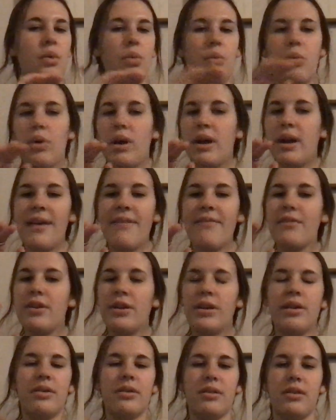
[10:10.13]
whatever
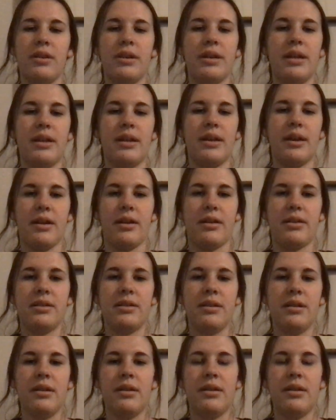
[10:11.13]
you're looking at.